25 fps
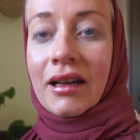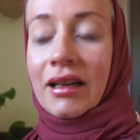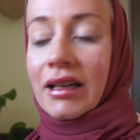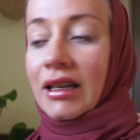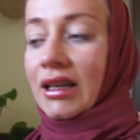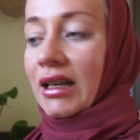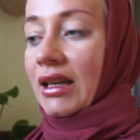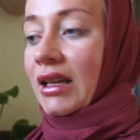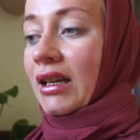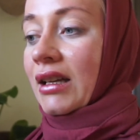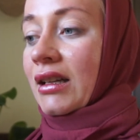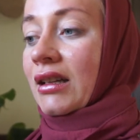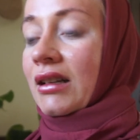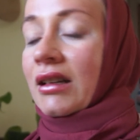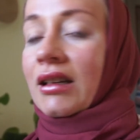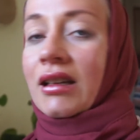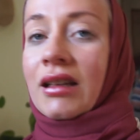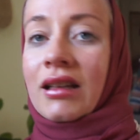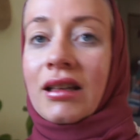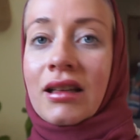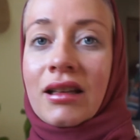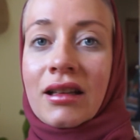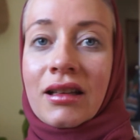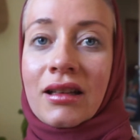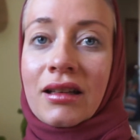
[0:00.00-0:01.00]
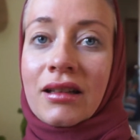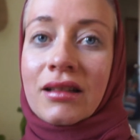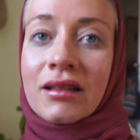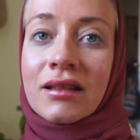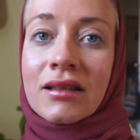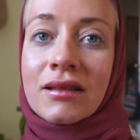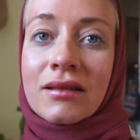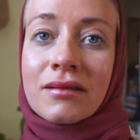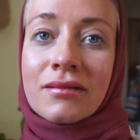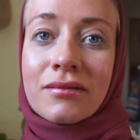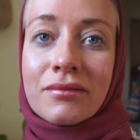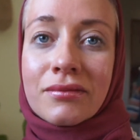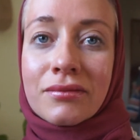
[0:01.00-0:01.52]
in
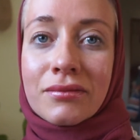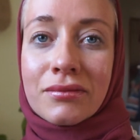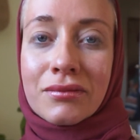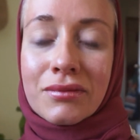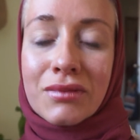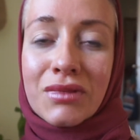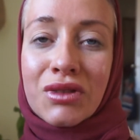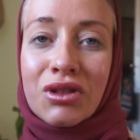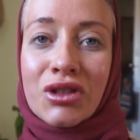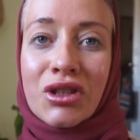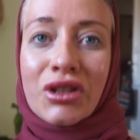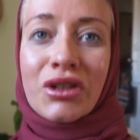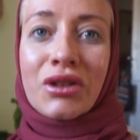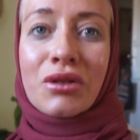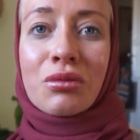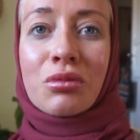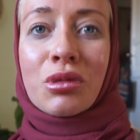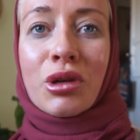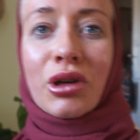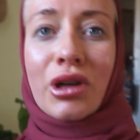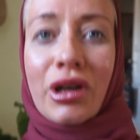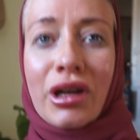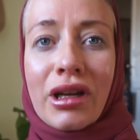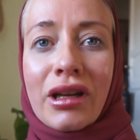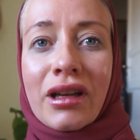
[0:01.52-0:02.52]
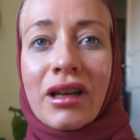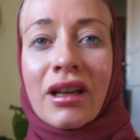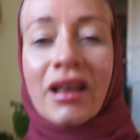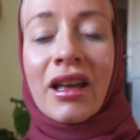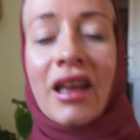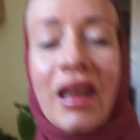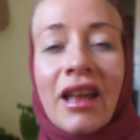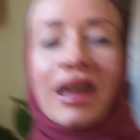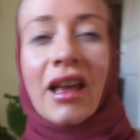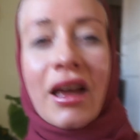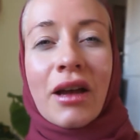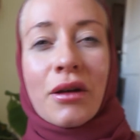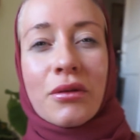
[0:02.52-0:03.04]
Göteborg,
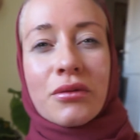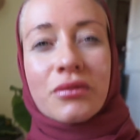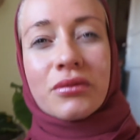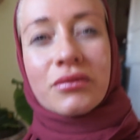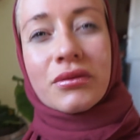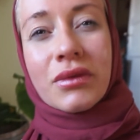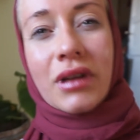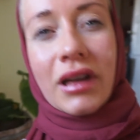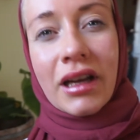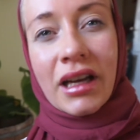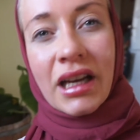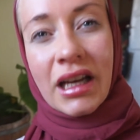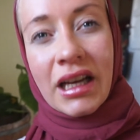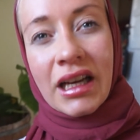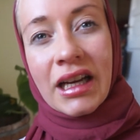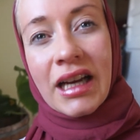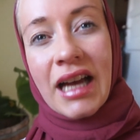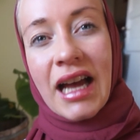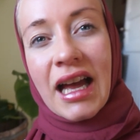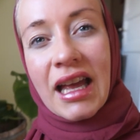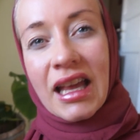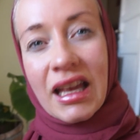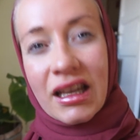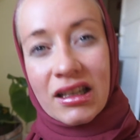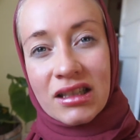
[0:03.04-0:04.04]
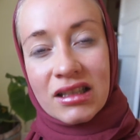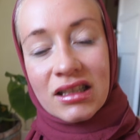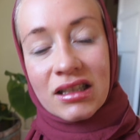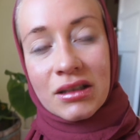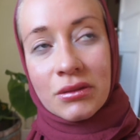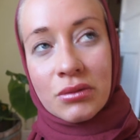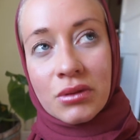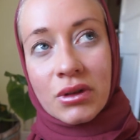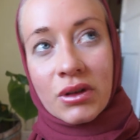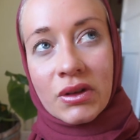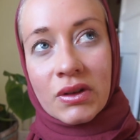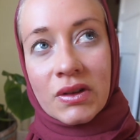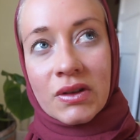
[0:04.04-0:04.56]
I actually
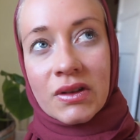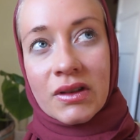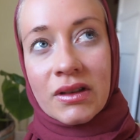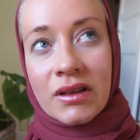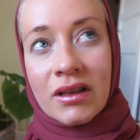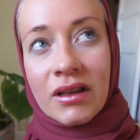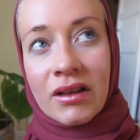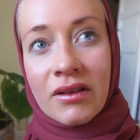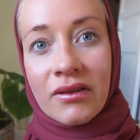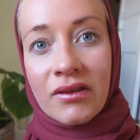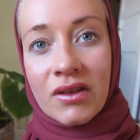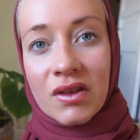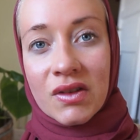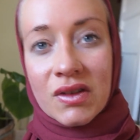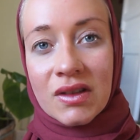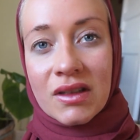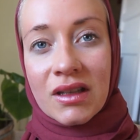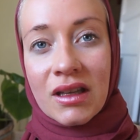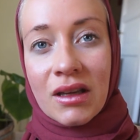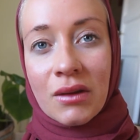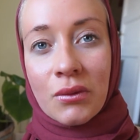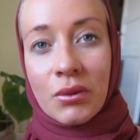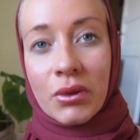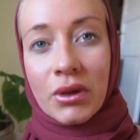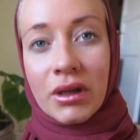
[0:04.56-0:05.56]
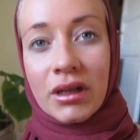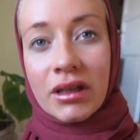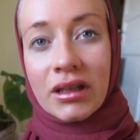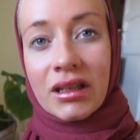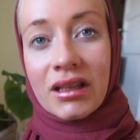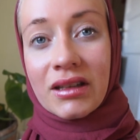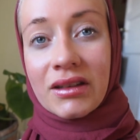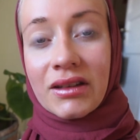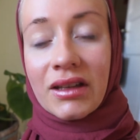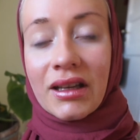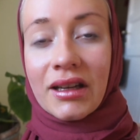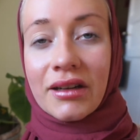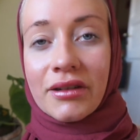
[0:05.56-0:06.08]
was visiting one
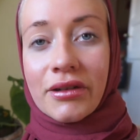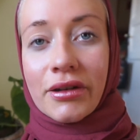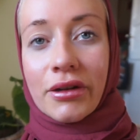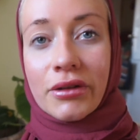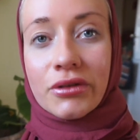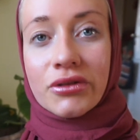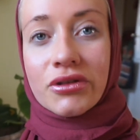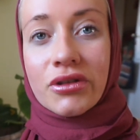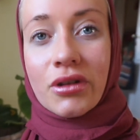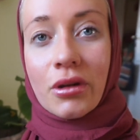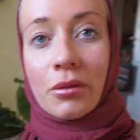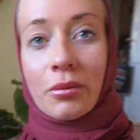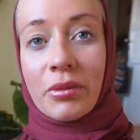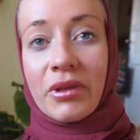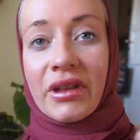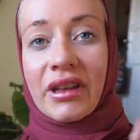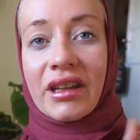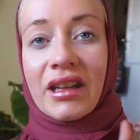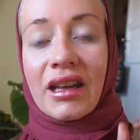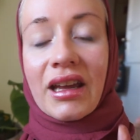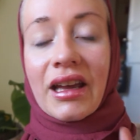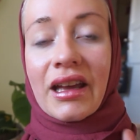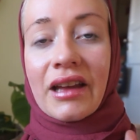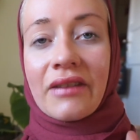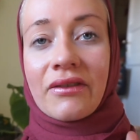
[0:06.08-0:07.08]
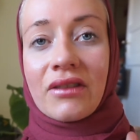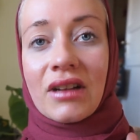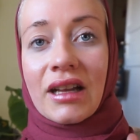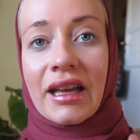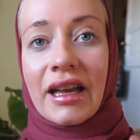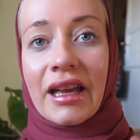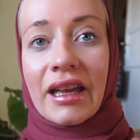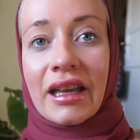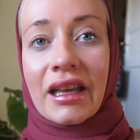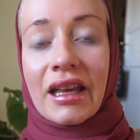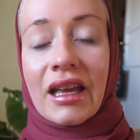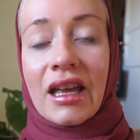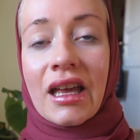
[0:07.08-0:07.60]
interior shop that have
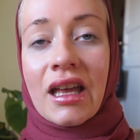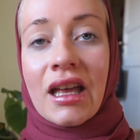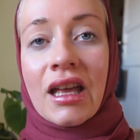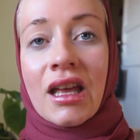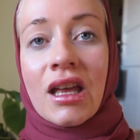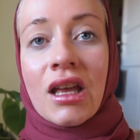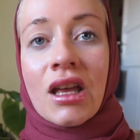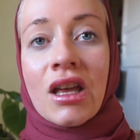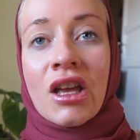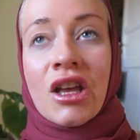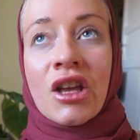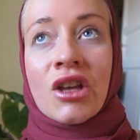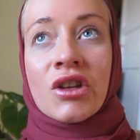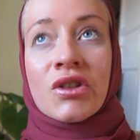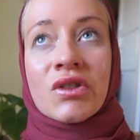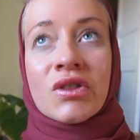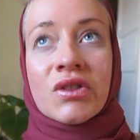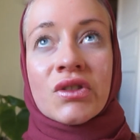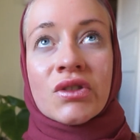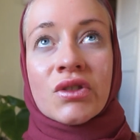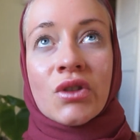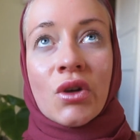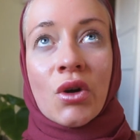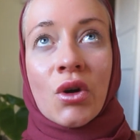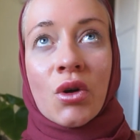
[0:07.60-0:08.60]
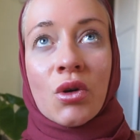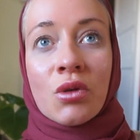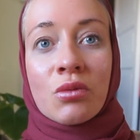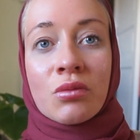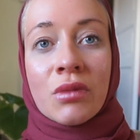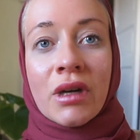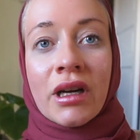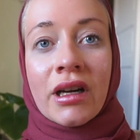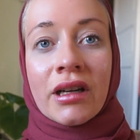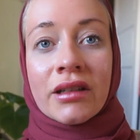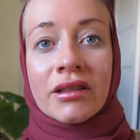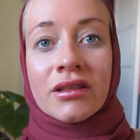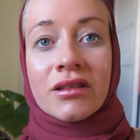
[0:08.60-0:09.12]
like so
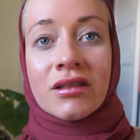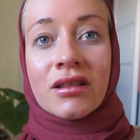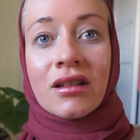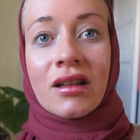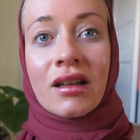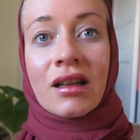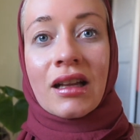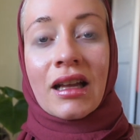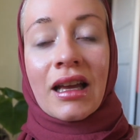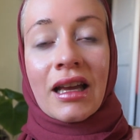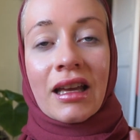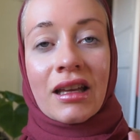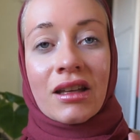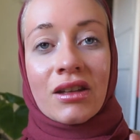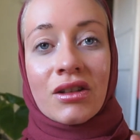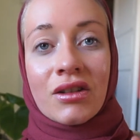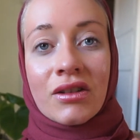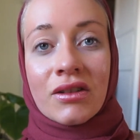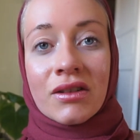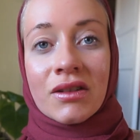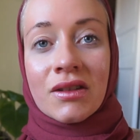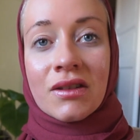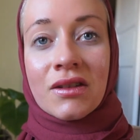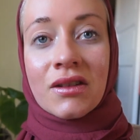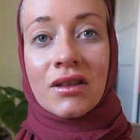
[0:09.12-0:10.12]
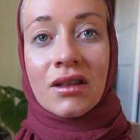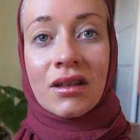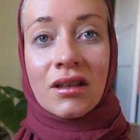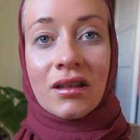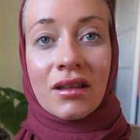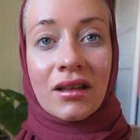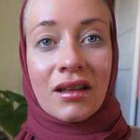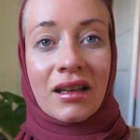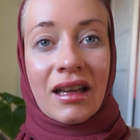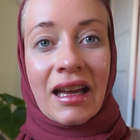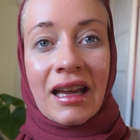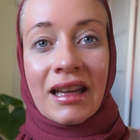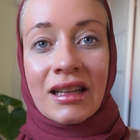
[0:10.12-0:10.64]
much like just
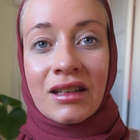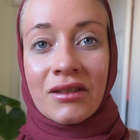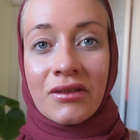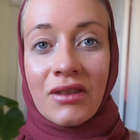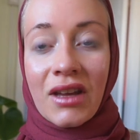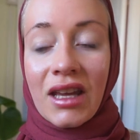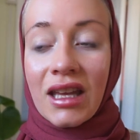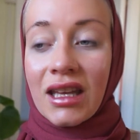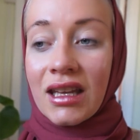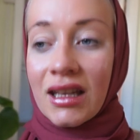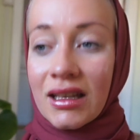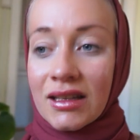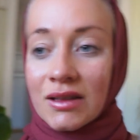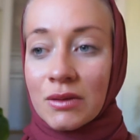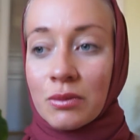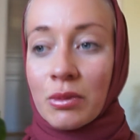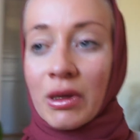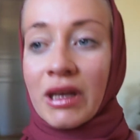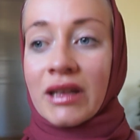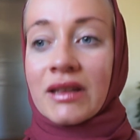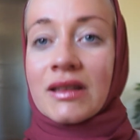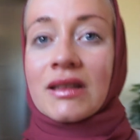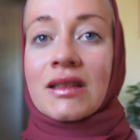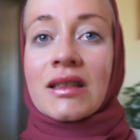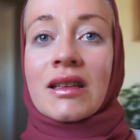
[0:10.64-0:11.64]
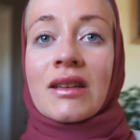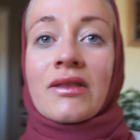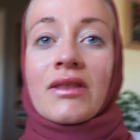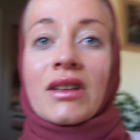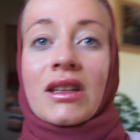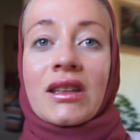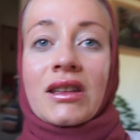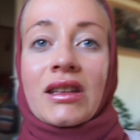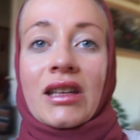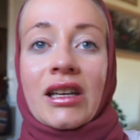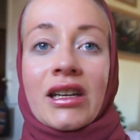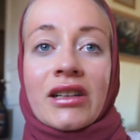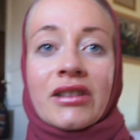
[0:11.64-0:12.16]
kind of inexpensive
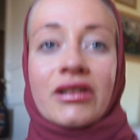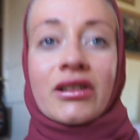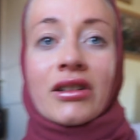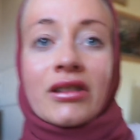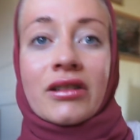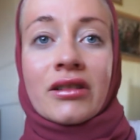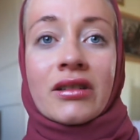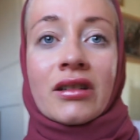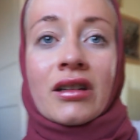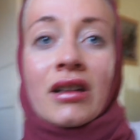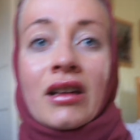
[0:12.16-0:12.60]
interior